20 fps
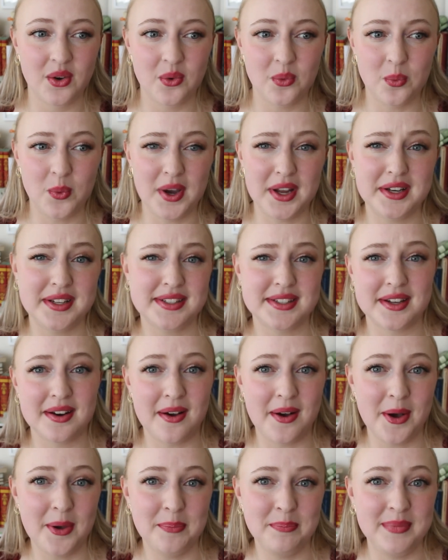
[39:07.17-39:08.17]
what does it
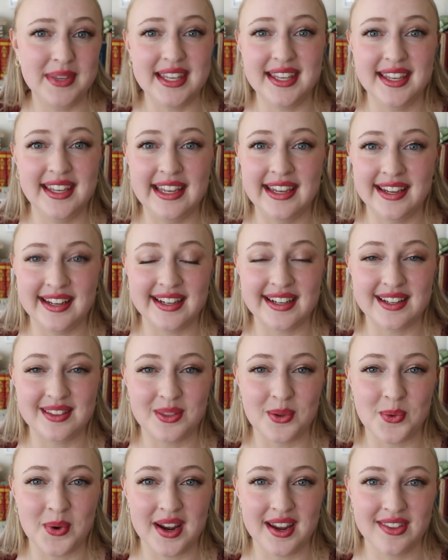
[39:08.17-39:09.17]
all mean
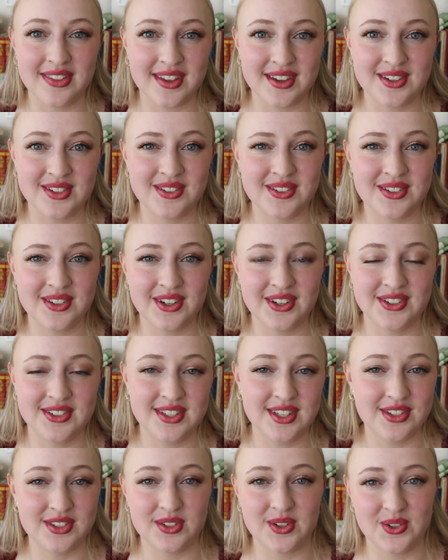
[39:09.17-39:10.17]
in the way that her
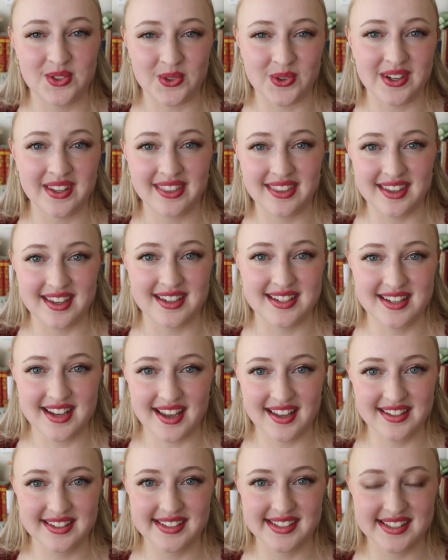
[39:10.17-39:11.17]
sister Dorothea
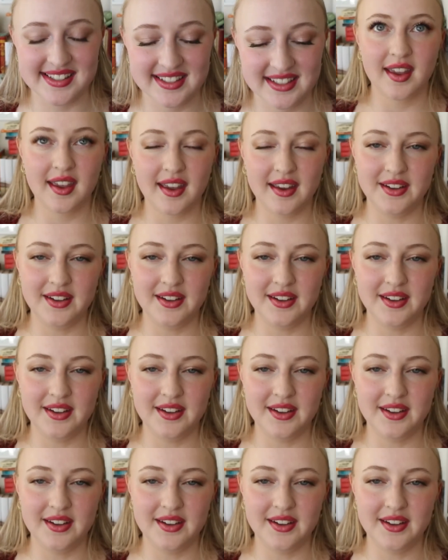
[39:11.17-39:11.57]
does.